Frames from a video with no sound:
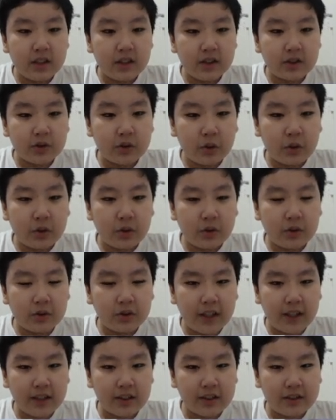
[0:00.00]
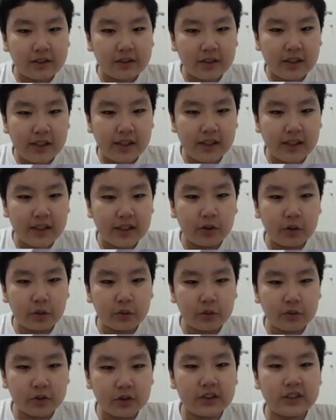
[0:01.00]
So
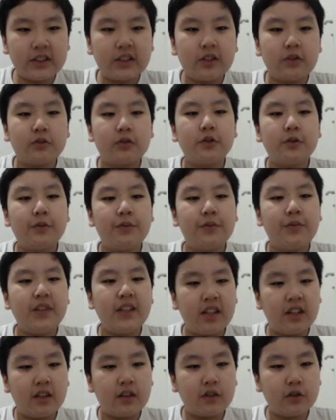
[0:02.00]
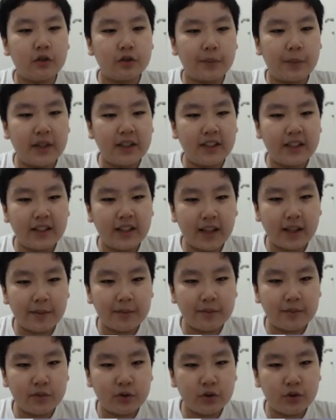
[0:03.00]
Sphere goes by the
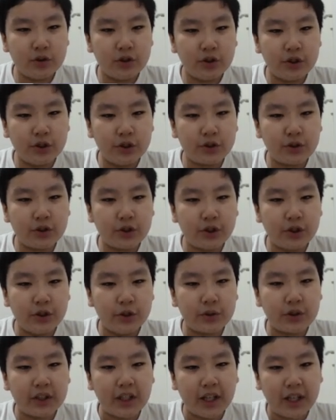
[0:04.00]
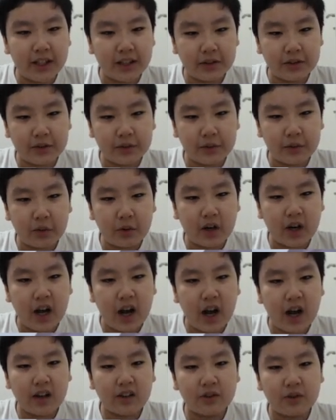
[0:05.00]
name Uchu Kyutaitu or
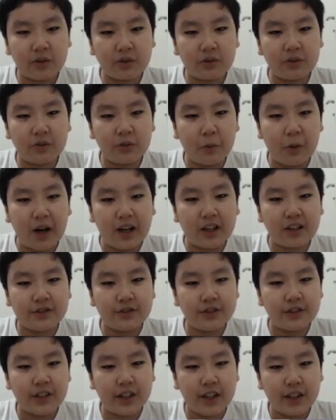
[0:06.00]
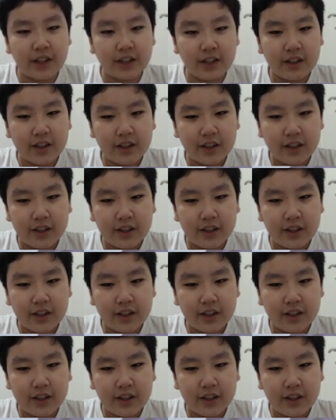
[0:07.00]
Ankoku Wakusei.